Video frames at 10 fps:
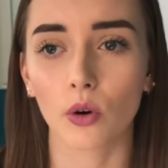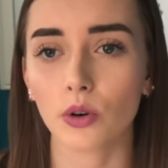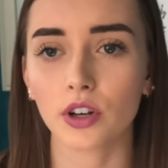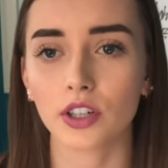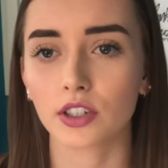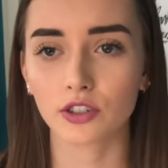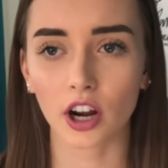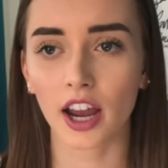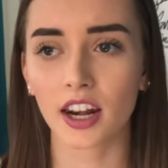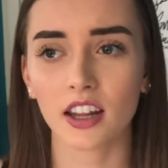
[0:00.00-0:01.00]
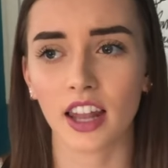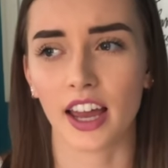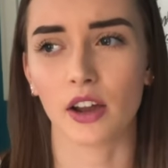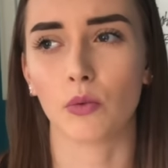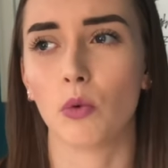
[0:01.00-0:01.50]
Or try to
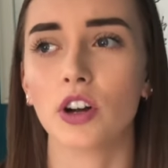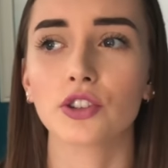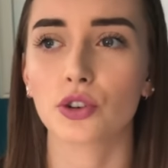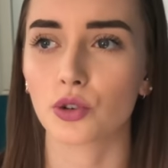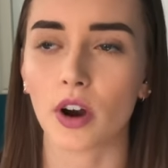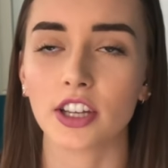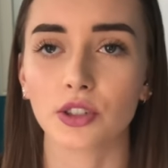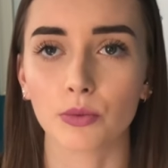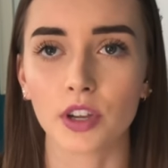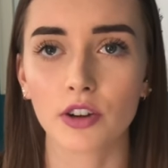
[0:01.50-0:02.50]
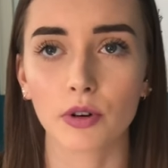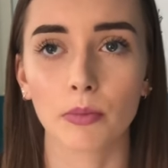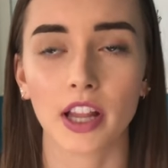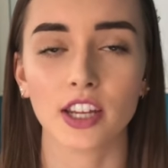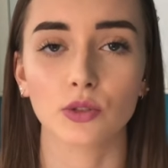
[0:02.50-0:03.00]
like once or twice a week
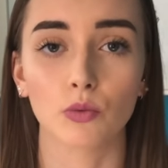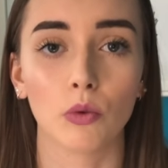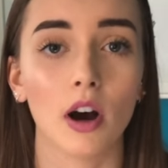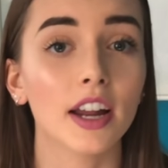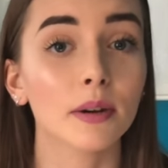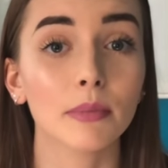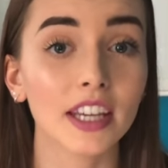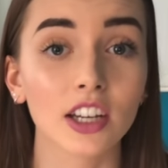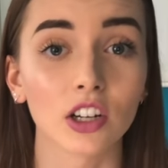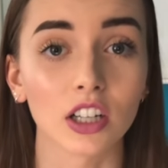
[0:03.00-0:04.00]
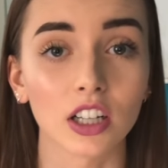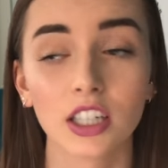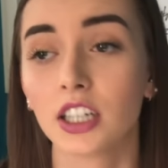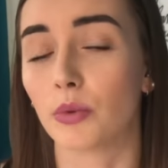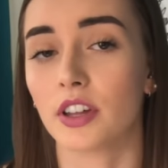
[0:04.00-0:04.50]
replace one
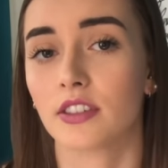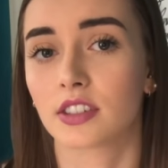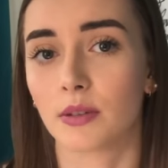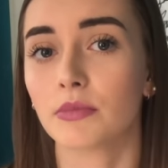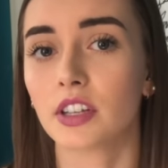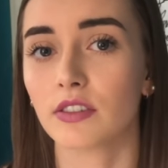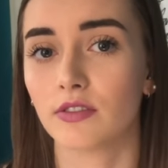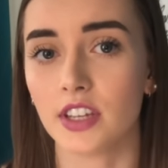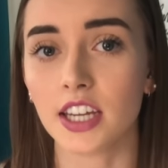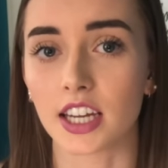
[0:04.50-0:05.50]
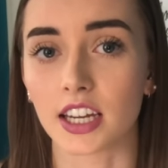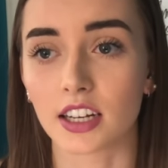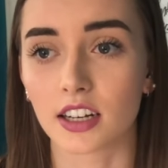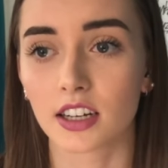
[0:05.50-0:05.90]
meal with something vegan.